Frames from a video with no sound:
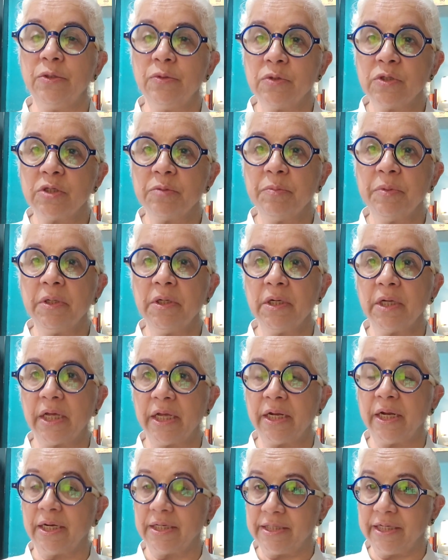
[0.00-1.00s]

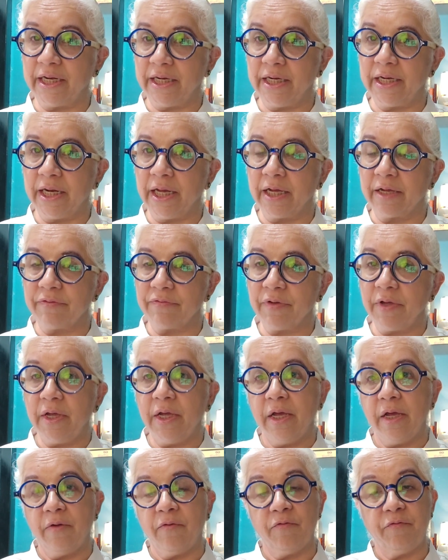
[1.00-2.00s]
usable in our daily
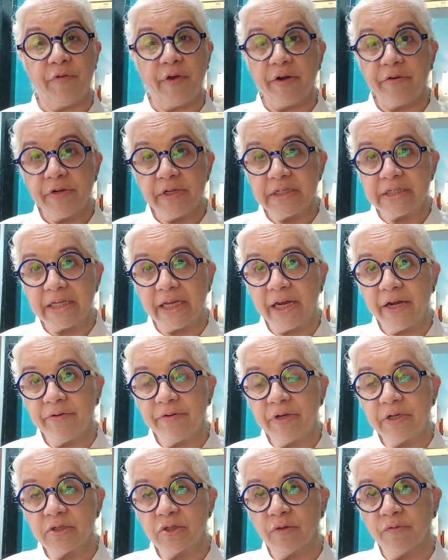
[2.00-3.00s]
life, various
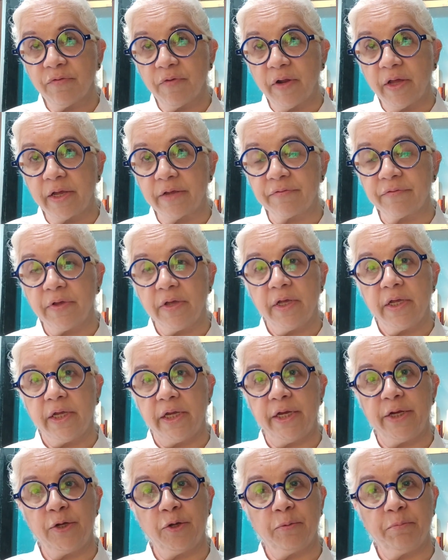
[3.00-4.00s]
areas of life,
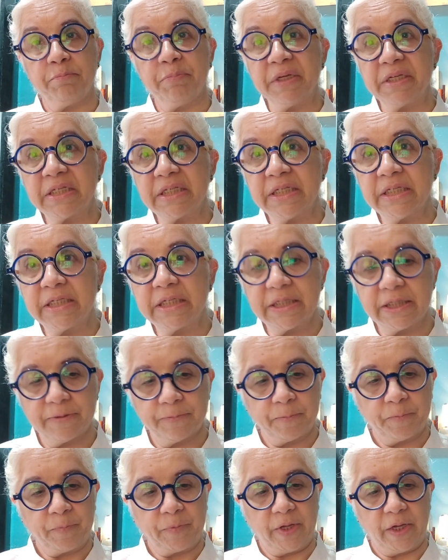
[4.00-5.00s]
in your
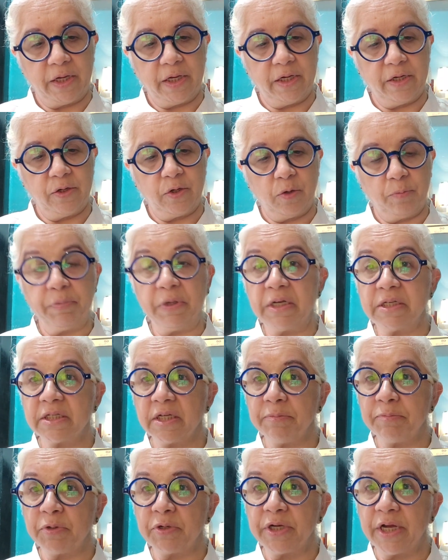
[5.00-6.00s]
business, in your
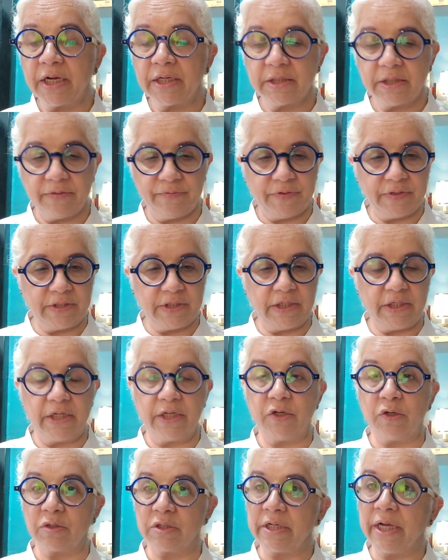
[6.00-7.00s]
personal
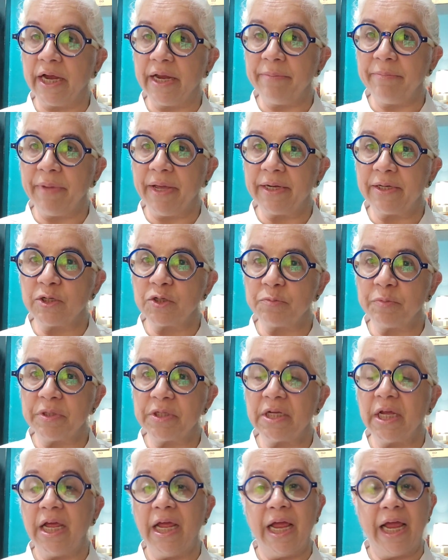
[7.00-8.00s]
productivity, in your time
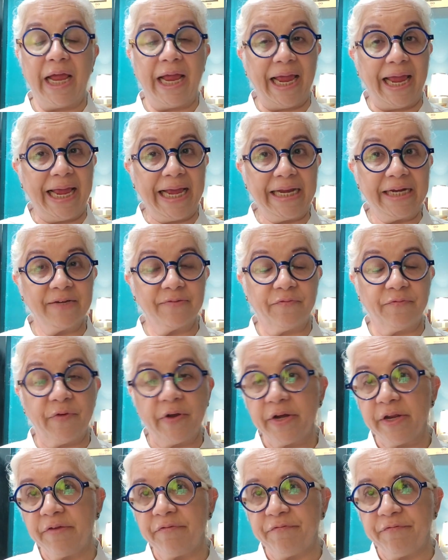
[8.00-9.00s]
management,
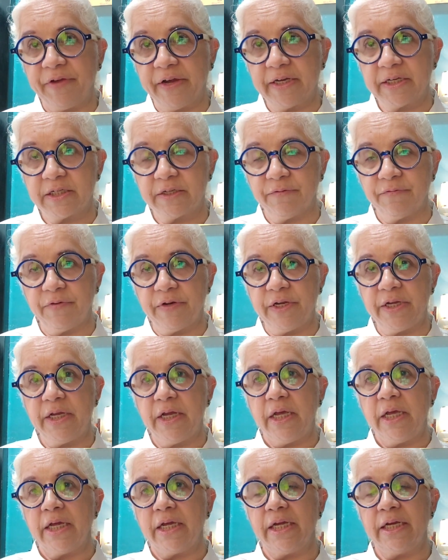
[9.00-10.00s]
and very
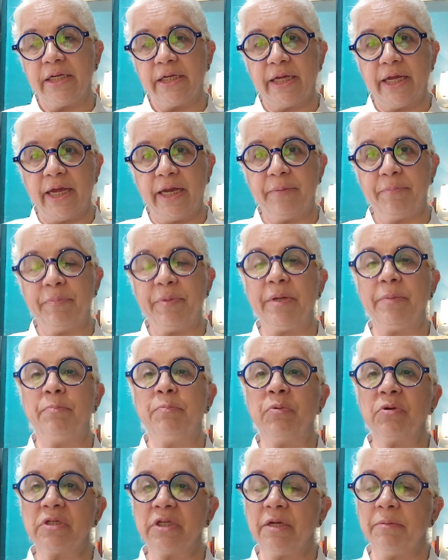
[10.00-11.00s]
effectively it can
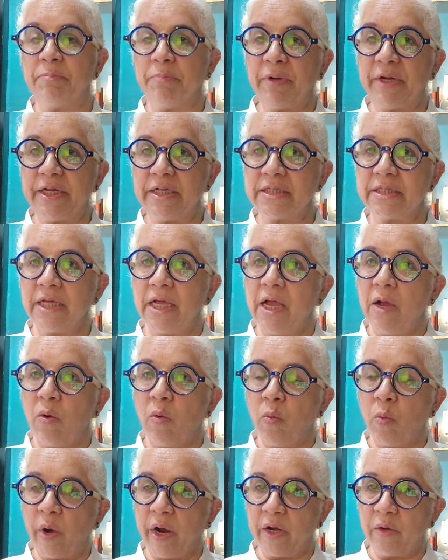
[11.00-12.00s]
be put in place
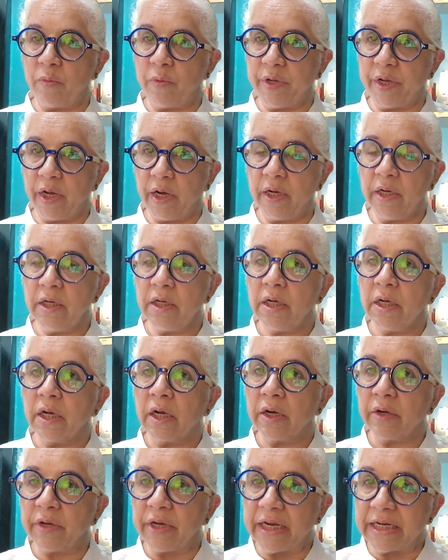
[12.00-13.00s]
while we are
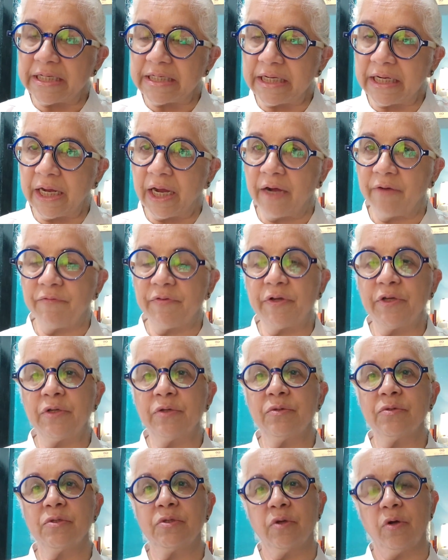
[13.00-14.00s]
creating our
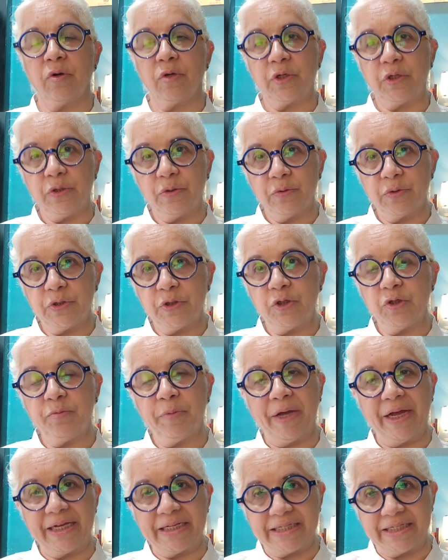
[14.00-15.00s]
videos on
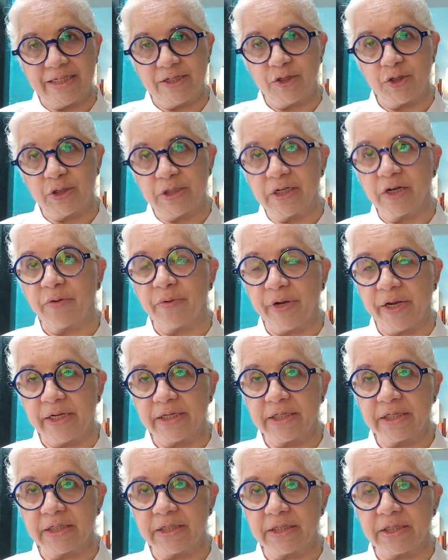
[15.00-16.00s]
YouTube as digital
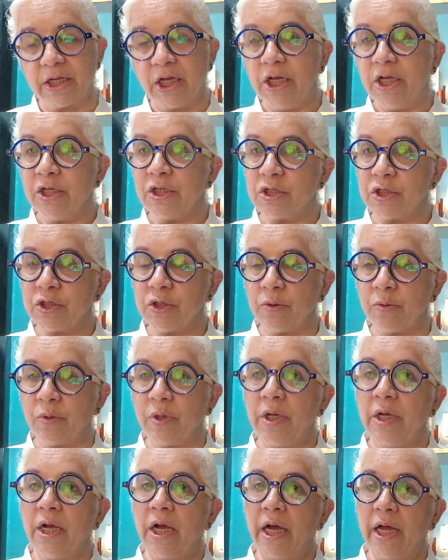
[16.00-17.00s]
creators.
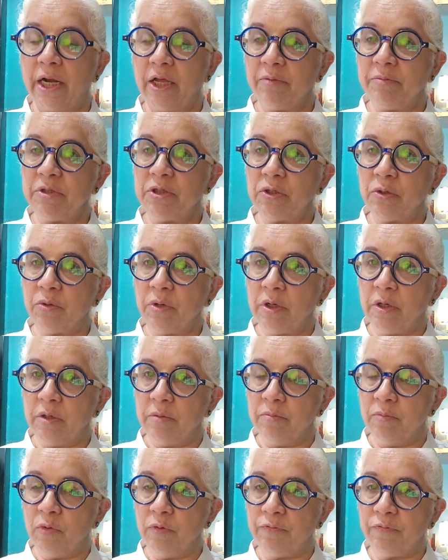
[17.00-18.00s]
So, allow me to
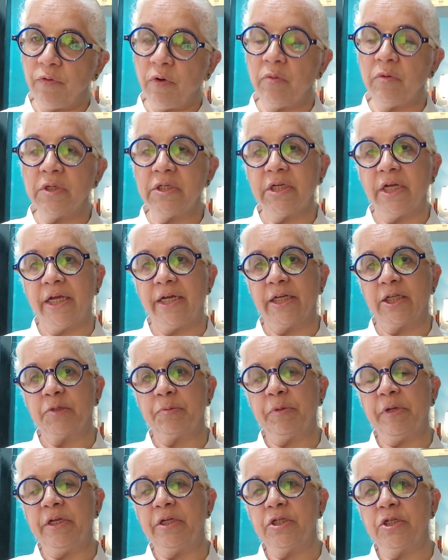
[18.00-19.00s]
move forward
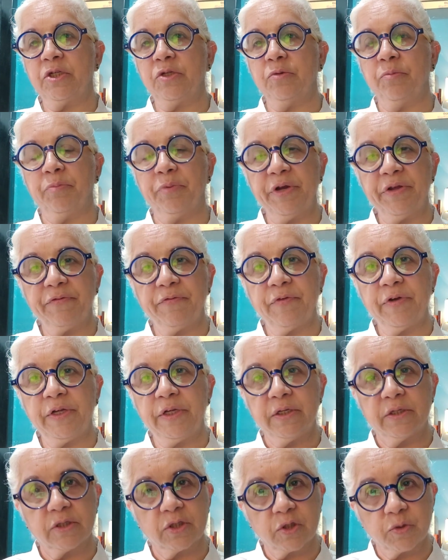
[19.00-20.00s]
and explain to you
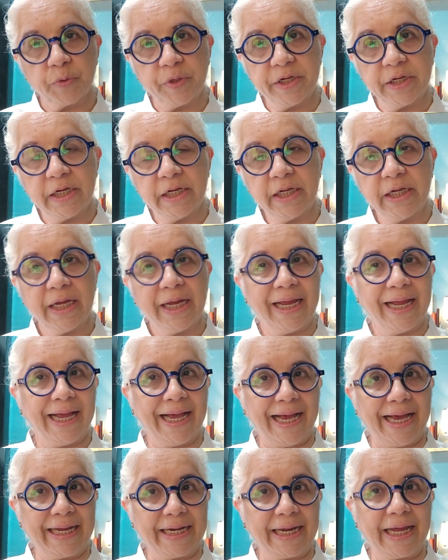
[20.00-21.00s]
briefly, sweetly,
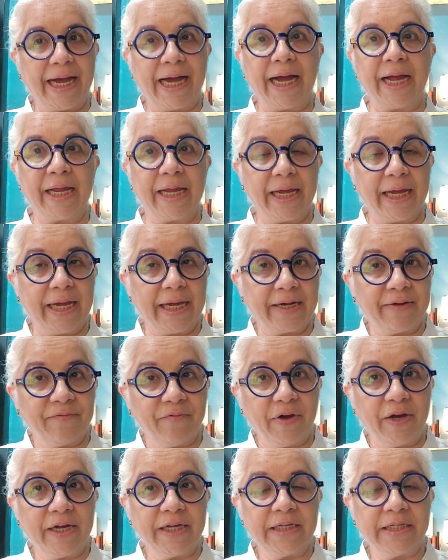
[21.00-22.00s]
and I
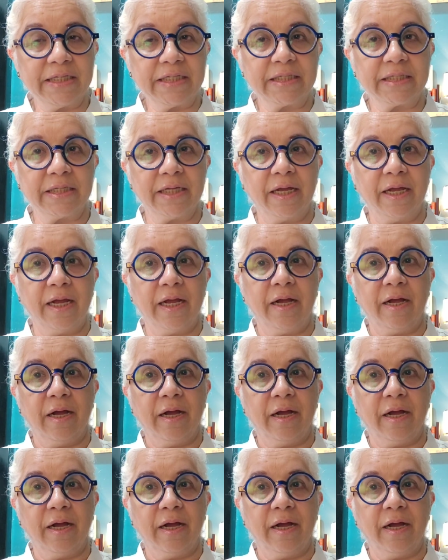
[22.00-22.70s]
advise